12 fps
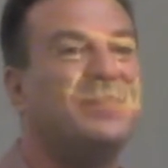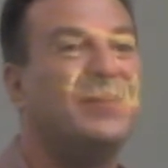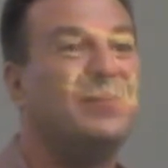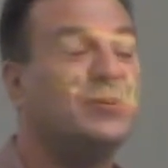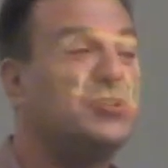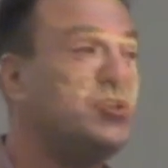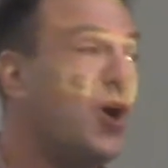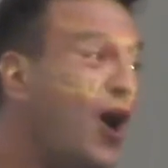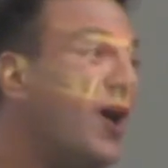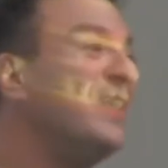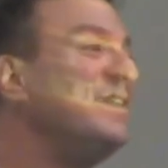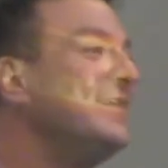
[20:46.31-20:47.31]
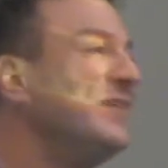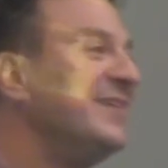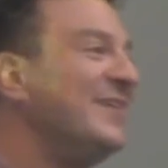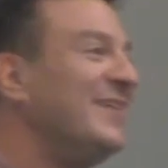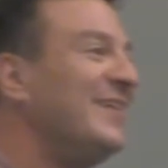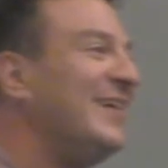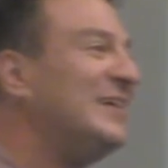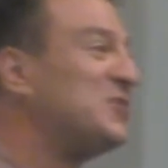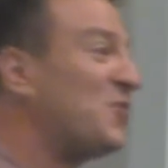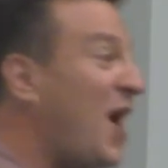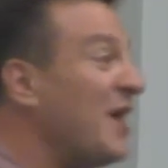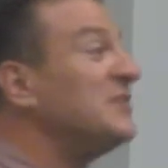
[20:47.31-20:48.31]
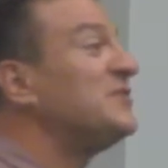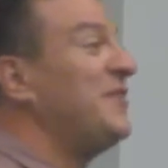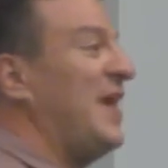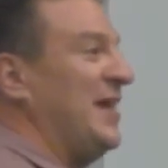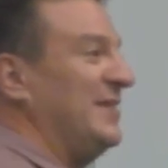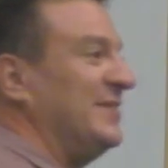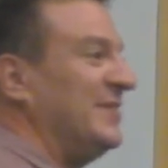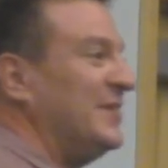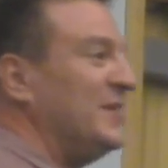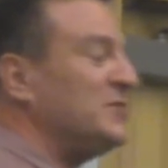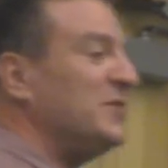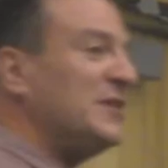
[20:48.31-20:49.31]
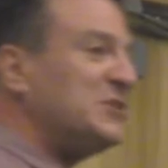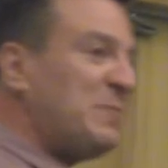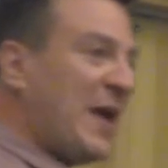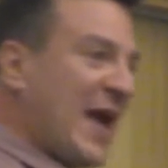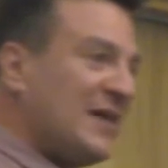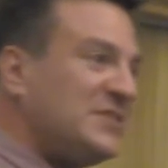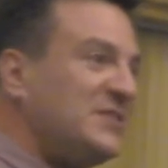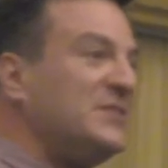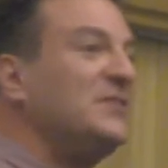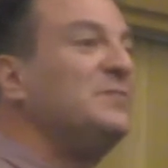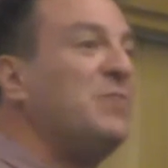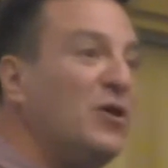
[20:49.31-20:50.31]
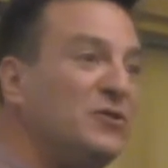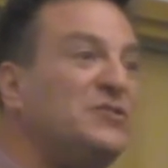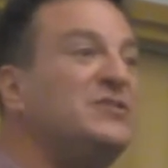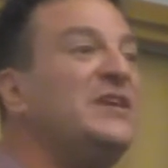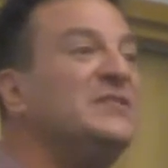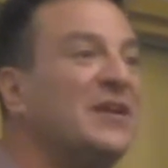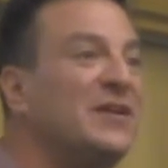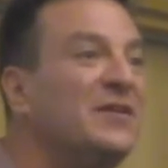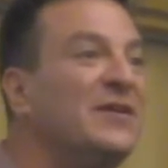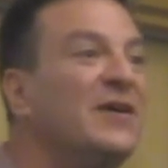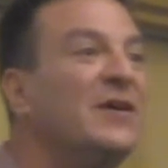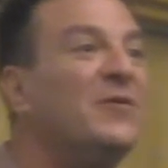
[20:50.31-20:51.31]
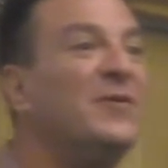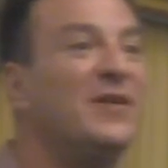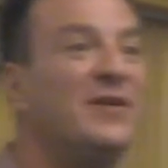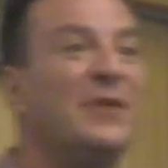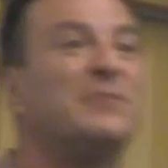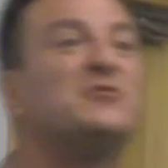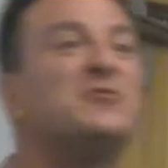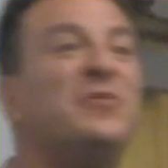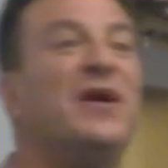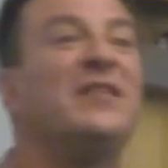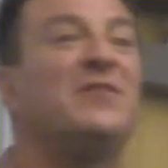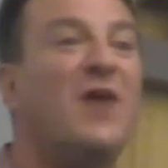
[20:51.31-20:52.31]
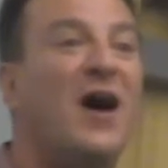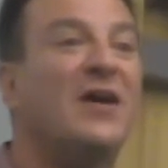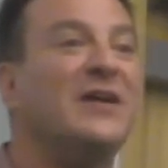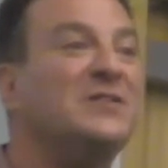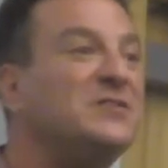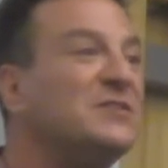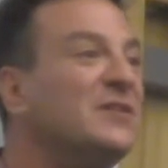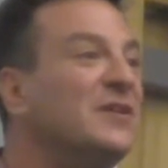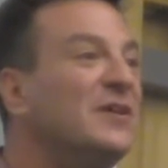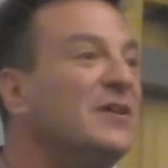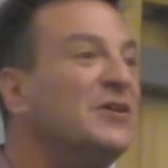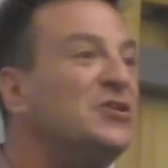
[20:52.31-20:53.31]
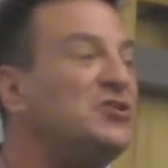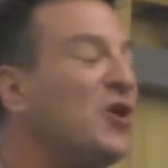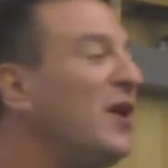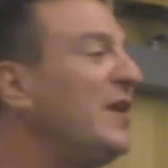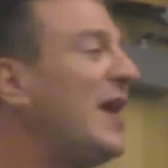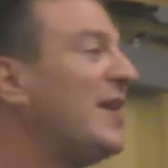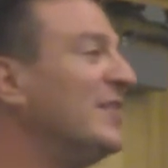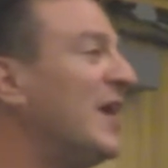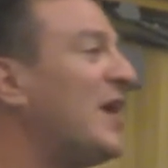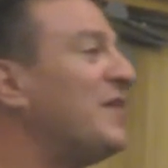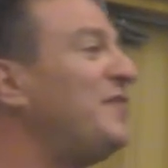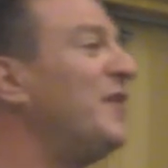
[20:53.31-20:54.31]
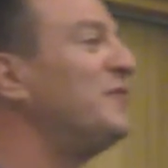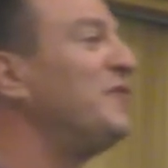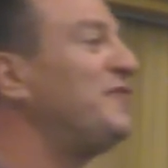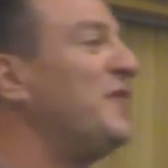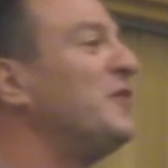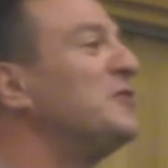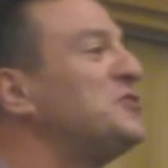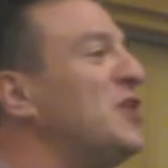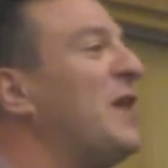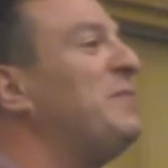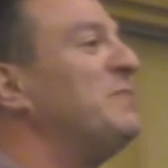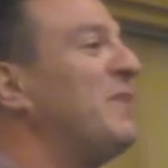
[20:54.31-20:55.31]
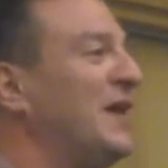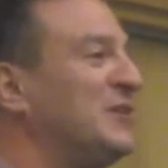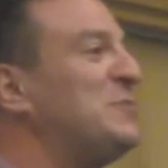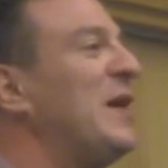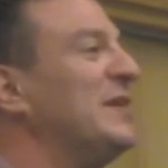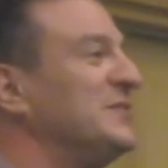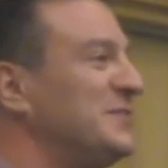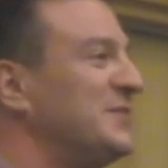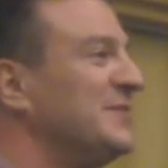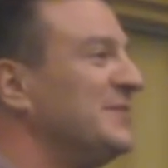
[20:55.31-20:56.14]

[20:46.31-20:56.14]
Well, Shawn is a Rockets fan. So this past postseason, when the Clippers were playing the Rockets, Shawn had a lot of fun with Photoshop at my expense.